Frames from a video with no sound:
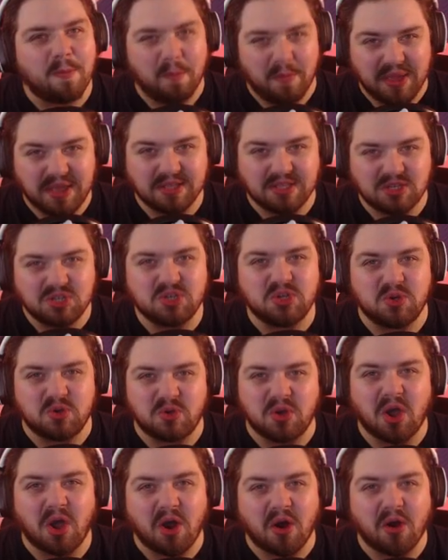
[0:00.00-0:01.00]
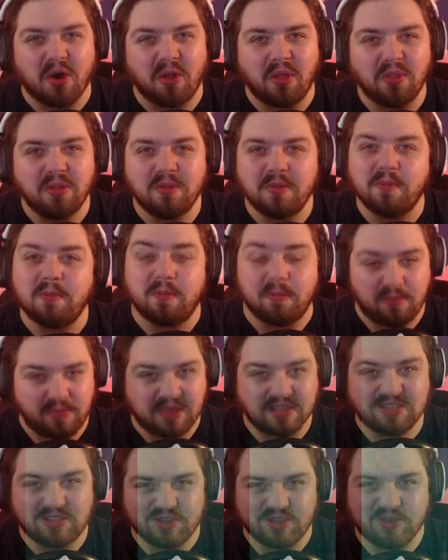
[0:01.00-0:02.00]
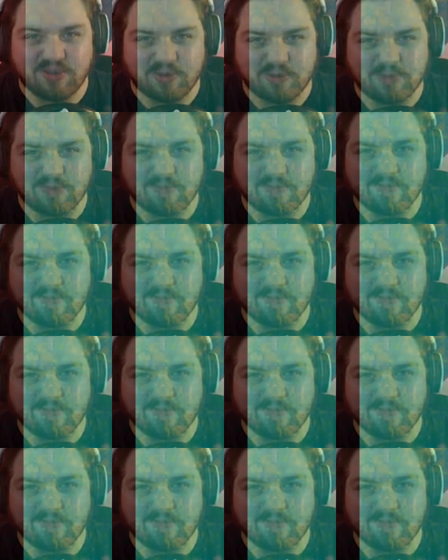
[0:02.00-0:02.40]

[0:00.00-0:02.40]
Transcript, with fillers: Me too, Carl. Me too.